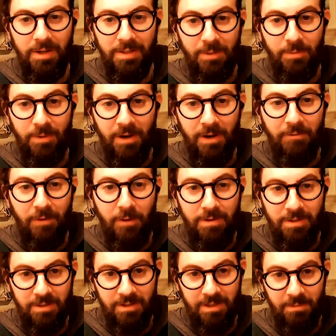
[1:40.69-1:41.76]
So we're going to
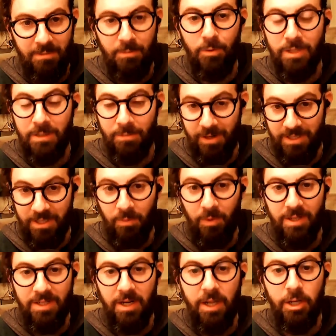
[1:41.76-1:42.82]
focus on some of the more surprising
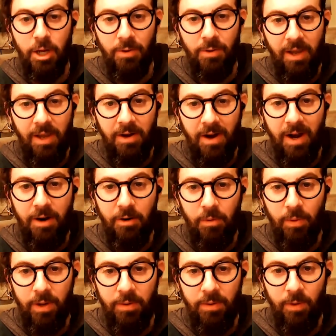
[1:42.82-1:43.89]
ones like cocaine and
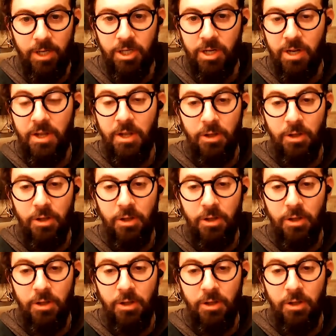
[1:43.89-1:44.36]
heroin, which